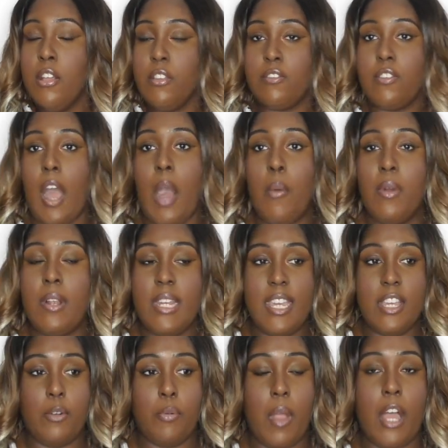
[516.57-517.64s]
So I will
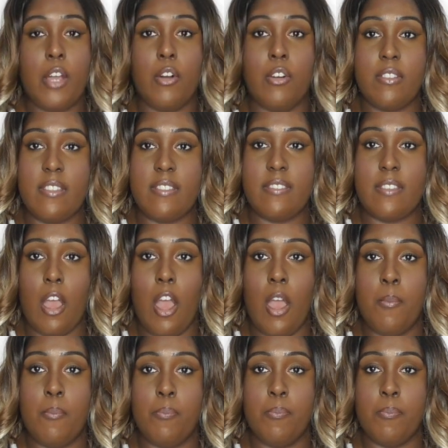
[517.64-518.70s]
link where I got this
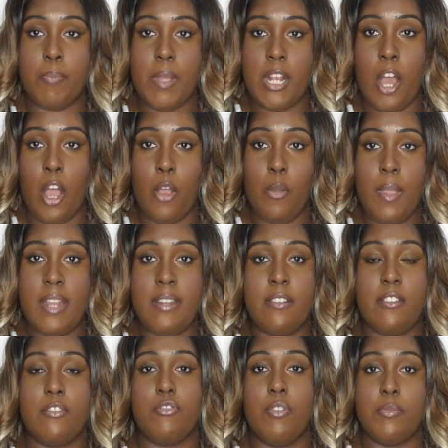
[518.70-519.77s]
below in the
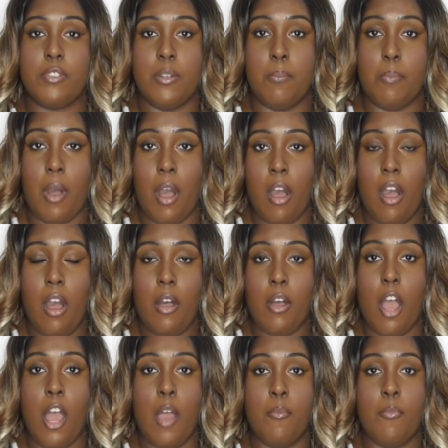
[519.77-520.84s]
description bar
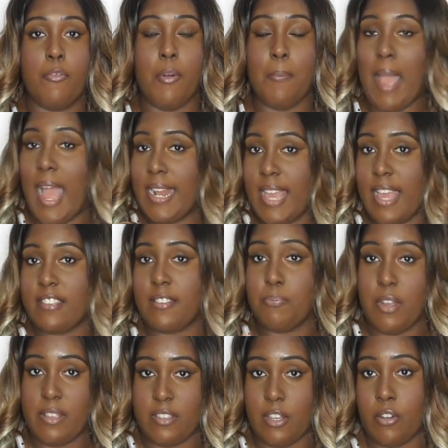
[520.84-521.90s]
from AliExpress.